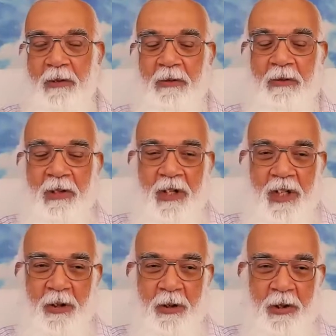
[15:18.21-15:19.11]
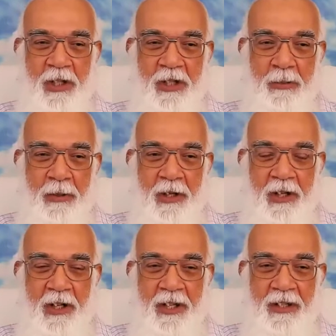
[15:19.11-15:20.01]
What a good
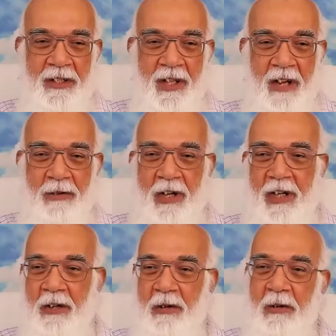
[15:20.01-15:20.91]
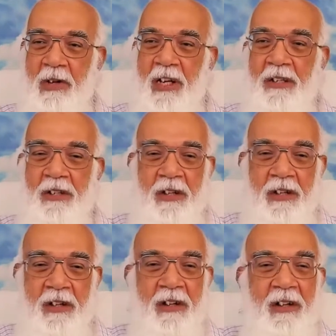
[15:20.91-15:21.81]
experience. How are you, Anton?
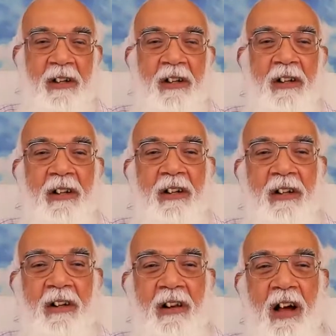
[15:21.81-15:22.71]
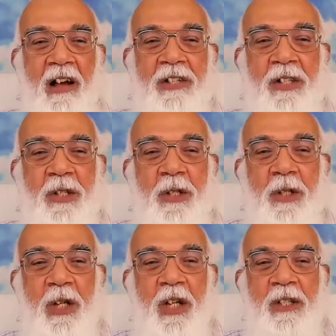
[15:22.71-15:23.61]
Last,
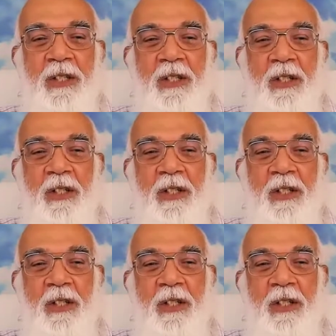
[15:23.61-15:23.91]
yes.